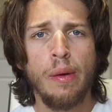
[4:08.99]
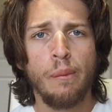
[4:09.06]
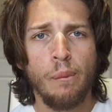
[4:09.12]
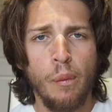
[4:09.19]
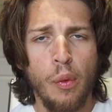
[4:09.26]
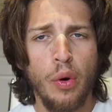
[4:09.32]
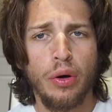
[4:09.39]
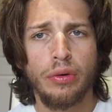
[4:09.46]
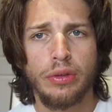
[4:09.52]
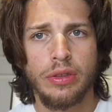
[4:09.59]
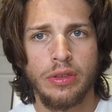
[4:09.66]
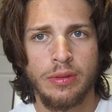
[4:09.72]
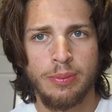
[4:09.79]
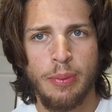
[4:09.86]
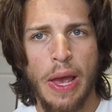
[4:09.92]
more
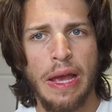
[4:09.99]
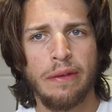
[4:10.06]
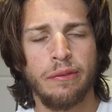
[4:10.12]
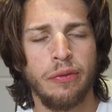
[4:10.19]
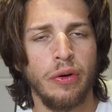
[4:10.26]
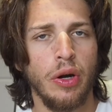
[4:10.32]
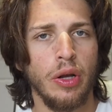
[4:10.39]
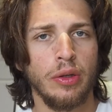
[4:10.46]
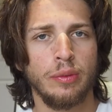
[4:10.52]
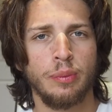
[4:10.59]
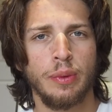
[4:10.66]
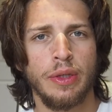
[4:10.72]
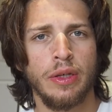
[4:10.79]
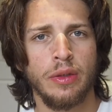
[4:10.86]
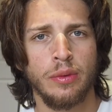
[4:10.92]
respect for us
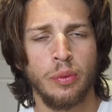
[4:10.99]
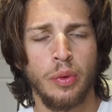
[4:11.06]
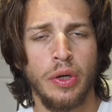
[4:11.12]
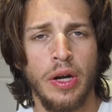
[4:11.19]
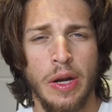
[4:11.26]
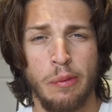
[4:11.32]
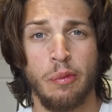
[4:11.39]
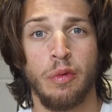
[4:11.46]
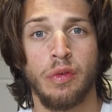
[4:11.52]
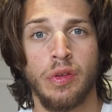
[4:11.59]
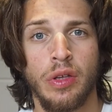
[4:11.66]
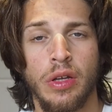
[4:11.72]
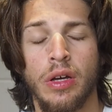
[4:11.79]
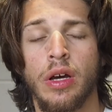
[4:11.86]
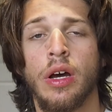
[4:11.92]
because we're able
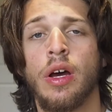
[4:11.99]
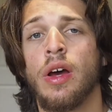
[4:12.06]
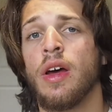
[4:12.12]
to